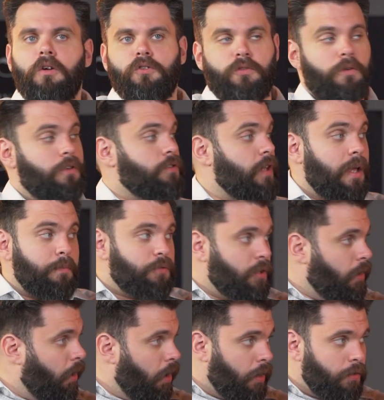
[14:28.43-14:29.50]
So the same
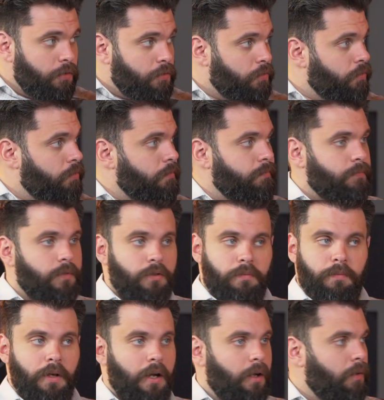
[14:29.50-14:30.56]
cigars, just,
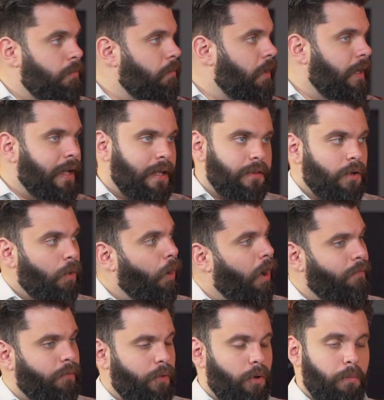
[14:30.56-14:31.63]
again, they're
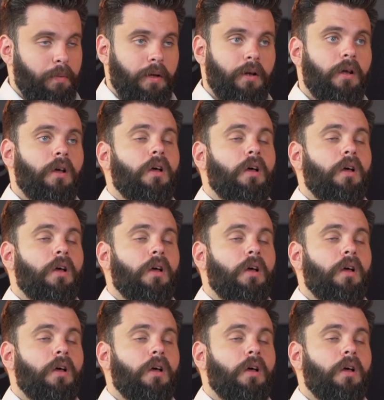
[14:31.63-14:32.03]
off a little bit.